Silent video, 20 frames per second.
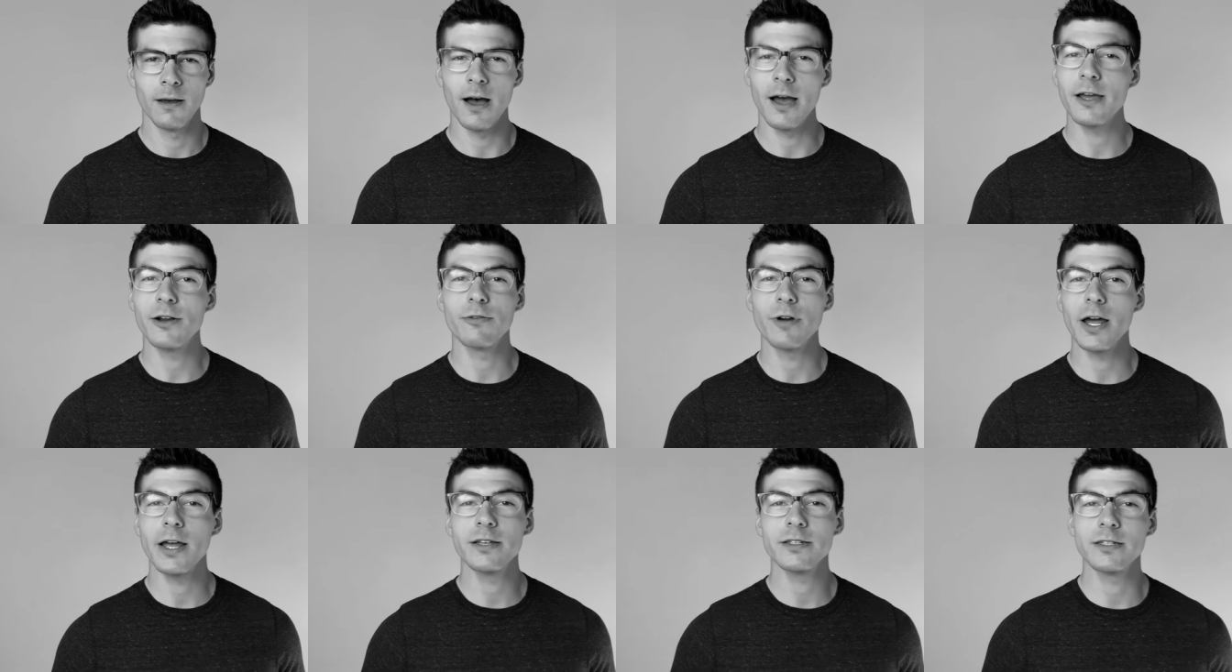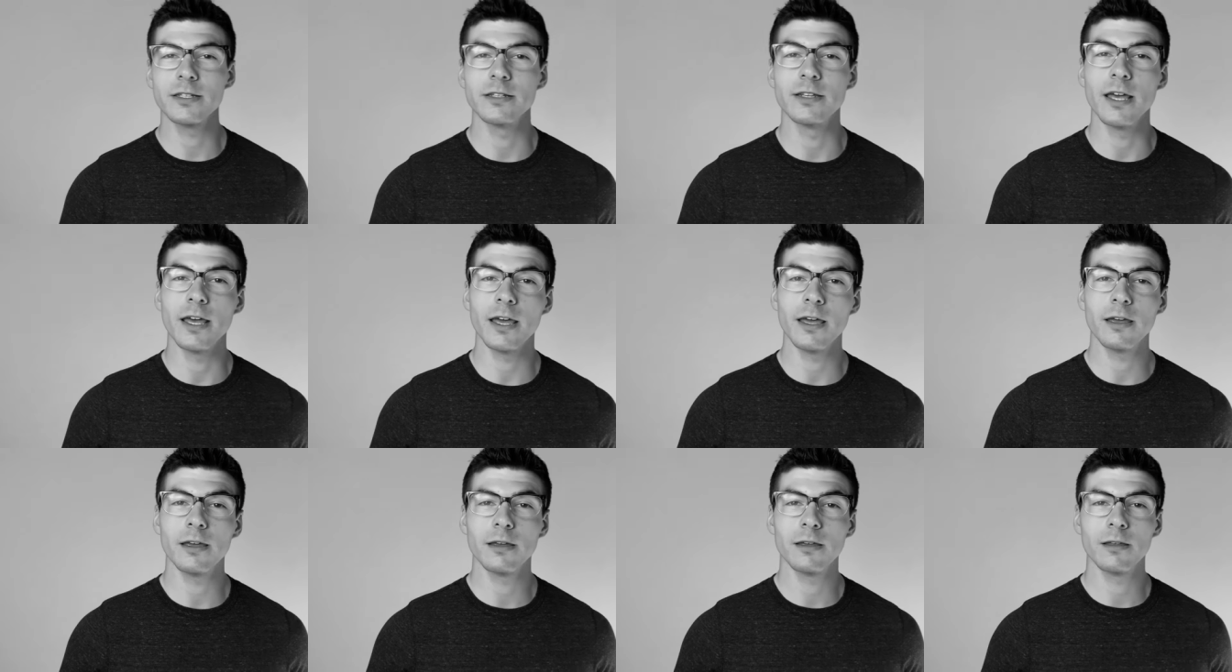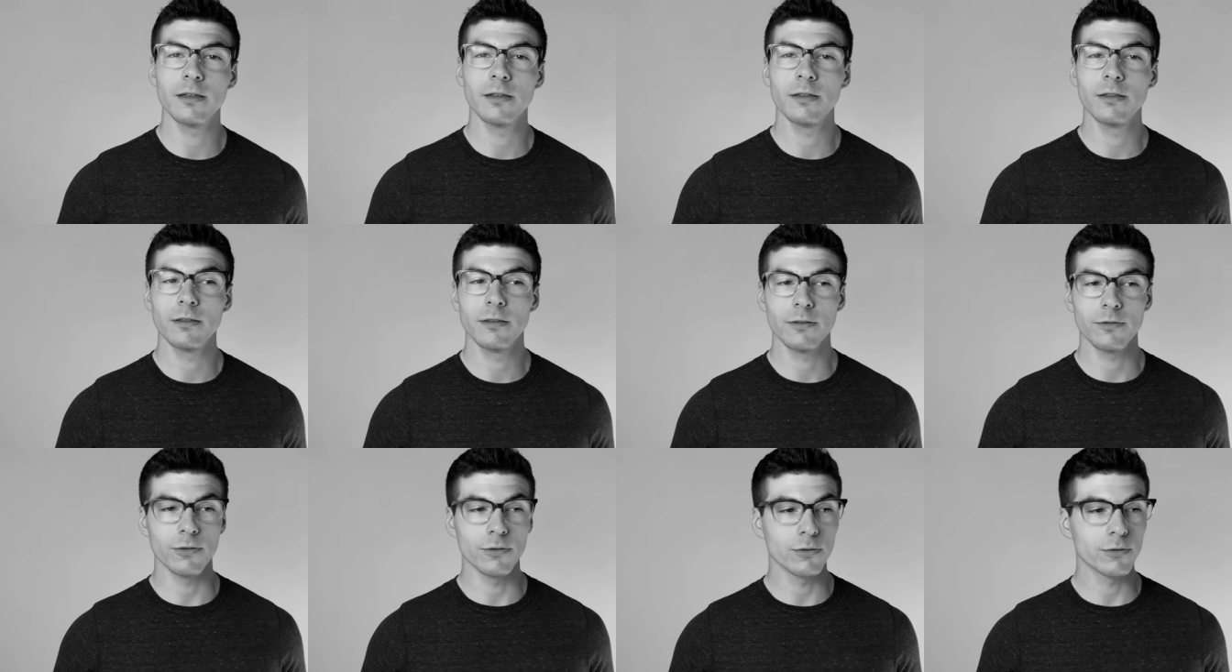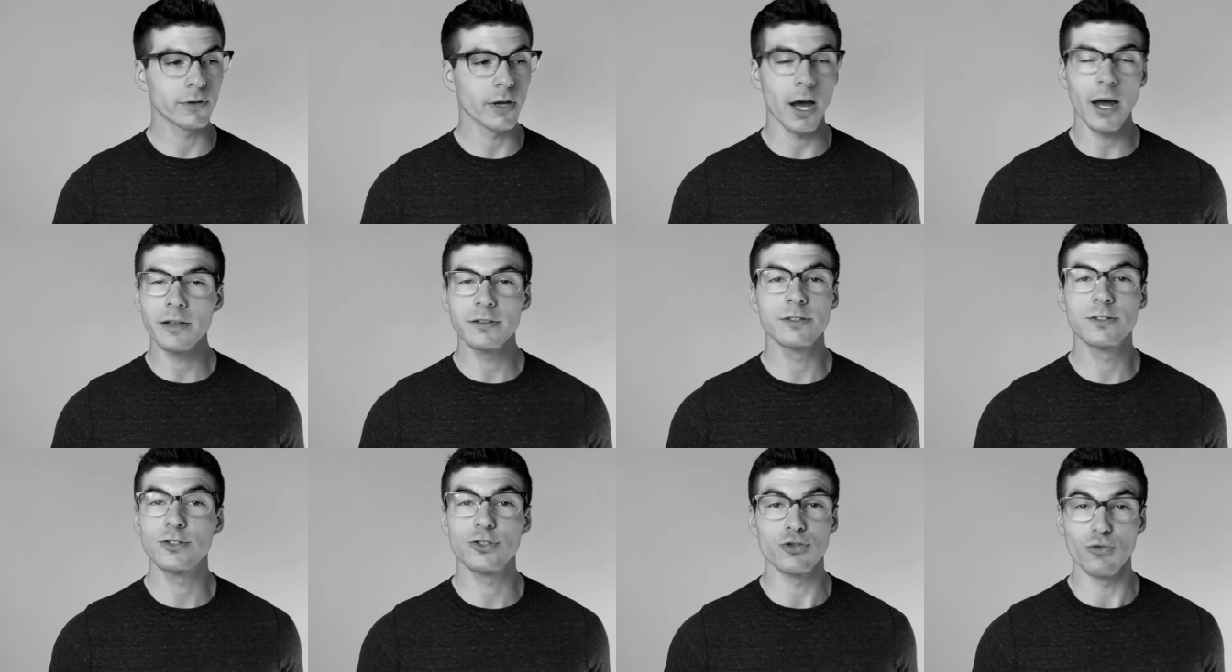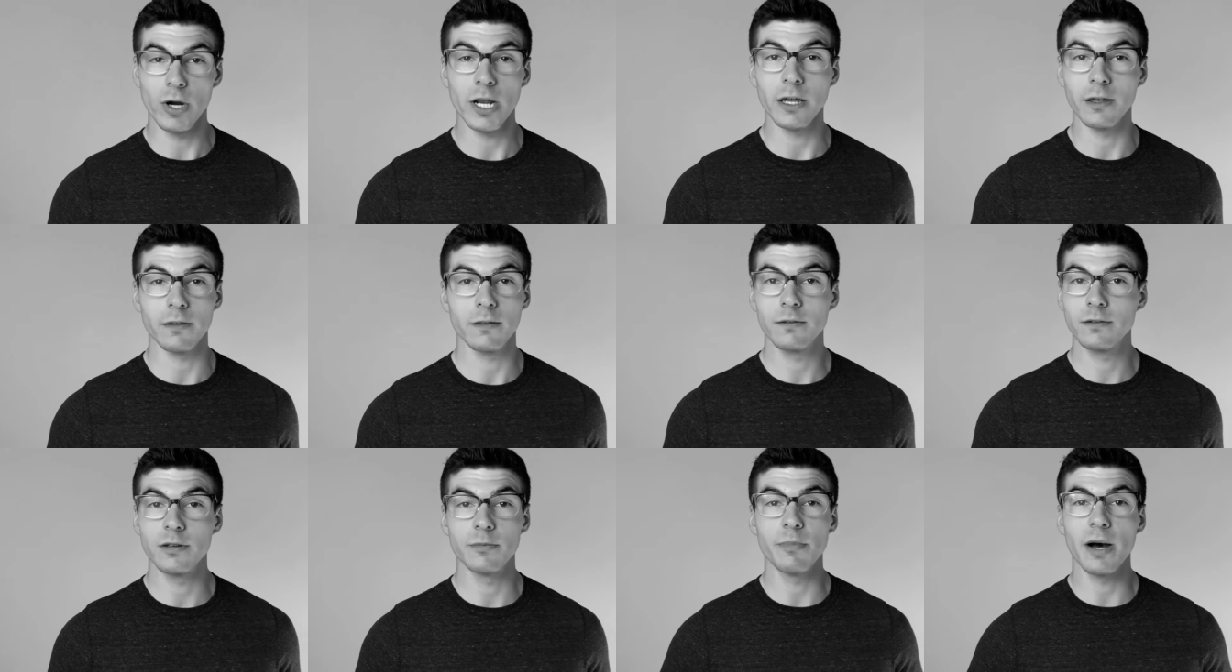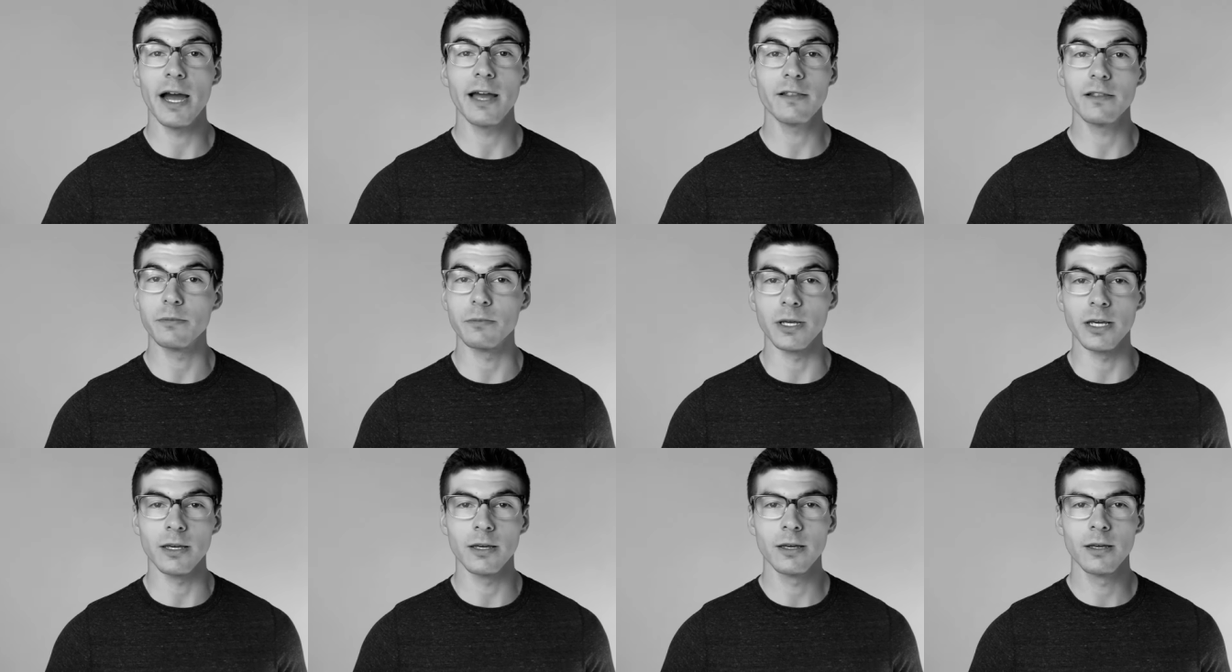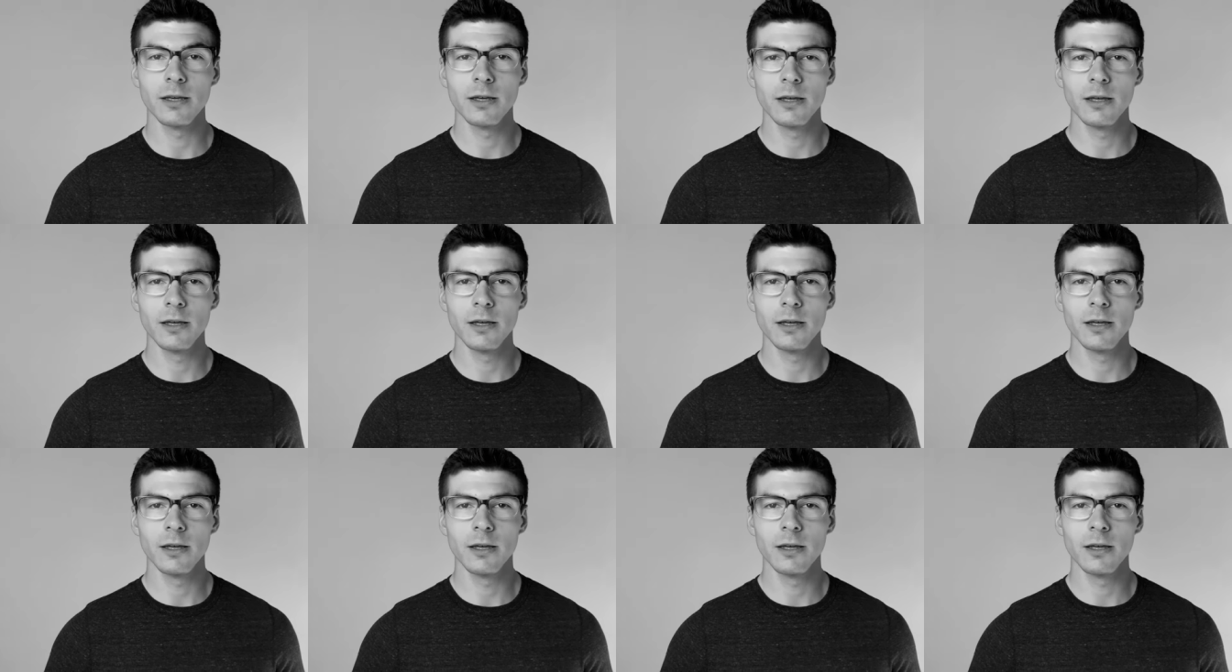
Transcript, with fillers: I arise today through God's strength to pilot me,